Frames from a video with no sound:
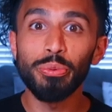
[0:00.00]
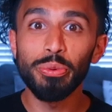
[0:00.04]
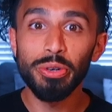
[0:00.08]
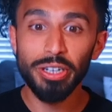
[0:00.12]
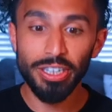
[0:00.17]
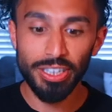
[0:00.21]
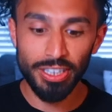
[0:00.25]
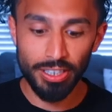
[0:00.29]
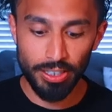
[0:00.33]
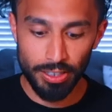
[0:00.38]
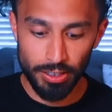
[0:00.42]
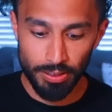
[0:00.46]

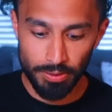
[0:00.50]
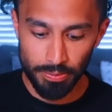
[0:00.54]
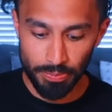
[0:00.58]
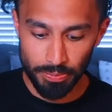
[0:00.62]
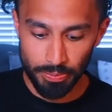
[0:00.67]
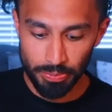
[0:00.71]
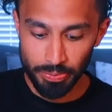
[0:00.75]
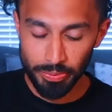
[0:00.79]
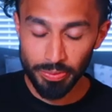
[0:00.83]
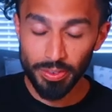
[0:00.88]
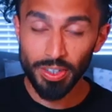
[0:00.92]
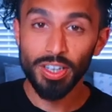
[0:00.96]
three
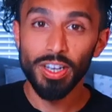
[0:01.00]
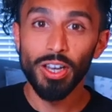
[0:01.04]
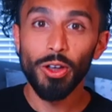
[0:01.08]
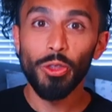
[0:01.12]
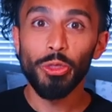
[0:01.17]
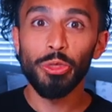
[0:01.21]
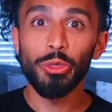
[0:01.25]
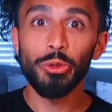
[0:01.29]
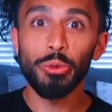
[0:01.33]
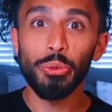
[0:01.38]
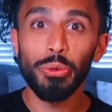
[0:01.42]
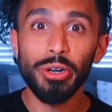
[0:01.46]

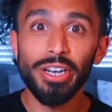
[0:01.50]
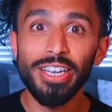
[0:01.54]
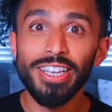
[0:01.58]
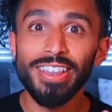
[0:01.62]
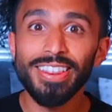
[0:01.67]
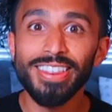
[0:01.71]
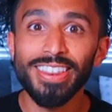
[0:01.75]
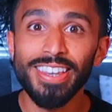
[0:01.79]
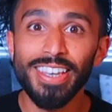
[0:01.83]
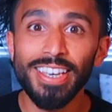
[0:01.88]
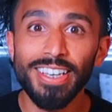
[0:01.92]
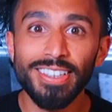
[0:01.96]
three
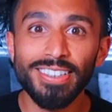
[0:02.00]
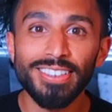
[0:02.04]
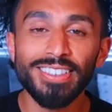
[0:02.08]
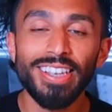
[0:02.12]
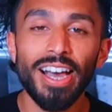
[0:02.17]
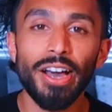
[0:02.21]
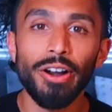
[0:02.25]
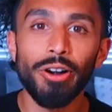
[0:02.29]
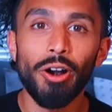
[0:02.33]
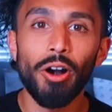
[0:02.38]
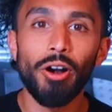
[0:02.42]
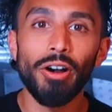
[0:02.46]
things
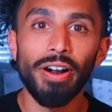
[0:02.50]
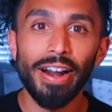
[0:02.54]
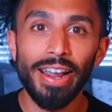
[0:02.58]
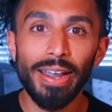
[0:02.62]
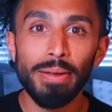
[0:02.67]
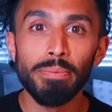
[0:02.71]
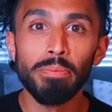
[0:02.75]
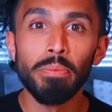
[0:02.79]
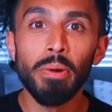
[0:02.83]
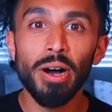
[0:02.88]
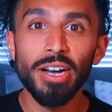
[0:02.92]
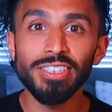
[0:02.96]
that are
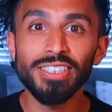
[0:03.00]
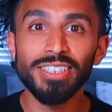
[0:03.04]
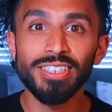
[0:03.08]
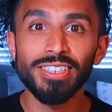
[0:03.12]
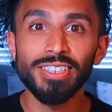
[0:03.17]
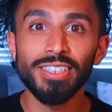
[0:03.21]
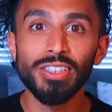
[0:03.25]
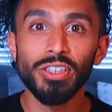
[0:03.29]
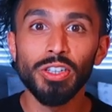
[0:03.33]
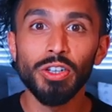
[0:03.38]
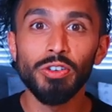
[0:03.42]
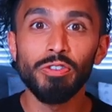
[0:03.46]
a
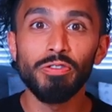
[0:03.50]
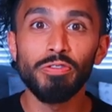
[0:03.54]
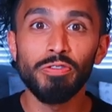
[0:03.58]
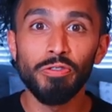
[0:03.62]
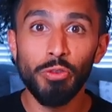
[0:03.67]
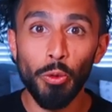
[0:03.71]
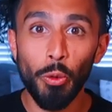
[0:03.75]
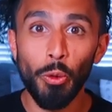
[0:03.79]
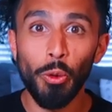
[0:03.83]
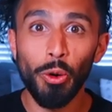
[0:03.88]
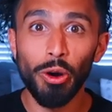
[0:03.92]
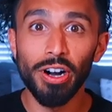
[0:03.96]
must
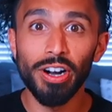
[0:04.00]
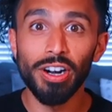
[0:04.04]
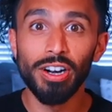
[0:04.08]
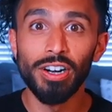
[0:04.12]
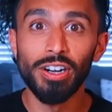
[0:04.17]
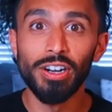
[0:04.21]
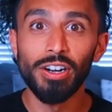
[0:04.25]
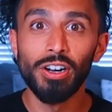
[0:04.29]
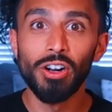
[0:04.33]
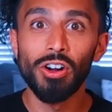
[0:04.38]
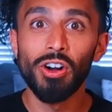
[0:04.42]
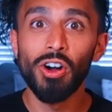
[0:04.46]

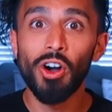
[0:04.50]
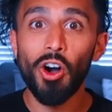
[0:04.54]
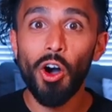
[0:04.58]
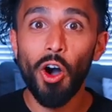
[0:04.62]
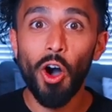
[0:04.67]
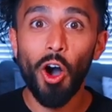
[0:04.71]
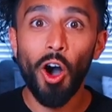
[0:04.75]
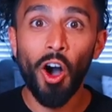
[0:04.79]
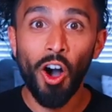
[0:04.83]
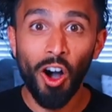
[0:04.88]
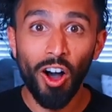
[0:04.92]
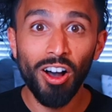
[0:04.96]
for
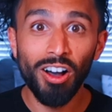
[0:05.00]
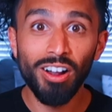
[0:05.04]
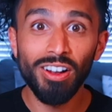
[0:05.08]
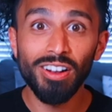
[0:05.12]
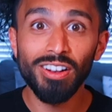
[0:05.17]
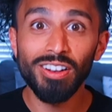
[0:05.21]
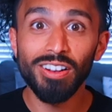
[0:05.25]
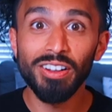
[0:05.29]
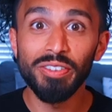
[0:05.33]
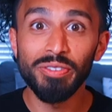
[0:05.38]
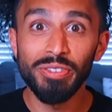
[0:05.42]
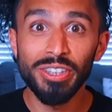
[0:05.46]

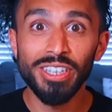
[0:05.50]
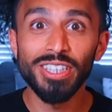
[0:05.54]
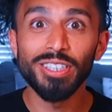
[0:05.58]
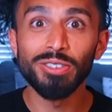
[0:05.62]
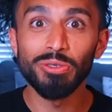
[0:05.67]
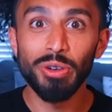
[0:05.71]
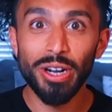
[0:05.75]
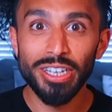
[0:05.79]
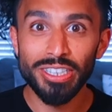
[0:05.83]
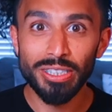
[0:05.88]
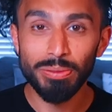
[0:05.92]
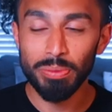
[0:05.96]
all of
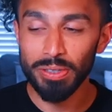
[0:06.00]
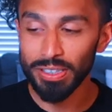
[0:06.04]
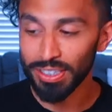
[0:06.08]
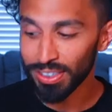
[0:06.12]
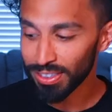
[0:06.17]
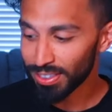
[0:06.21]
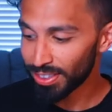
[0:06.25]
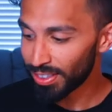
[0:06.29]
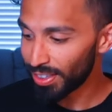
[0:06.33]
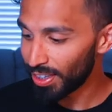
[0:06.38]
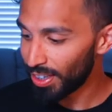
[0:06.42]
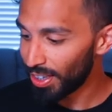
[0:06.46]
these
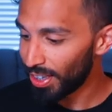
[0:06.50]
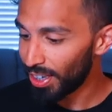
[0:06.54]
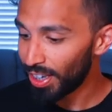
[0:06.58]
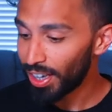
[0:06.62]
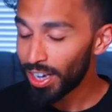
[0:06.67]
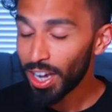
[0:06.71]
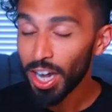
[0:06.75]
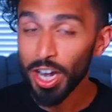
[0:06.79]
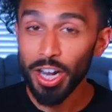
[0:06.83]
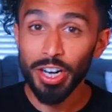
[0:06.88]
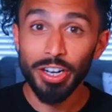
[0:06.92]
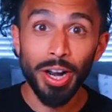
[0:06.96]
recipes.
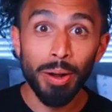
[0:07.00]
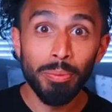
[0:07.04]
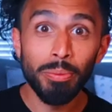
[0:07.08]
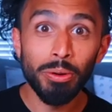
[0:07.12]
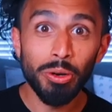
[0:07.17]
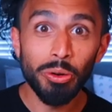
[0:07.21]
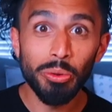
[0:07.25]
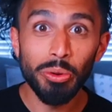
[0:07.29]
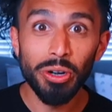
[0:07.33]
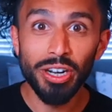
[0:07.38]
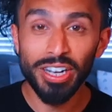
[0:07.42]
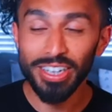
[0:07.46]

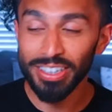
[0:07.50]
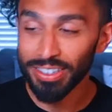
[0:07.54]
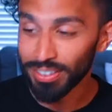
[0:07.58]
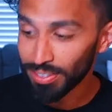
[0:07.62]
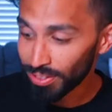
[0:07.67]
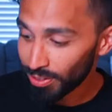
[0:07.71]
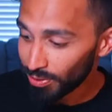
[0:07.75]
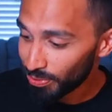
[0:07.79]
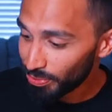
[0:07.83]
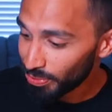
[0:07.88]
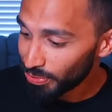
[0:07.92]
Number one,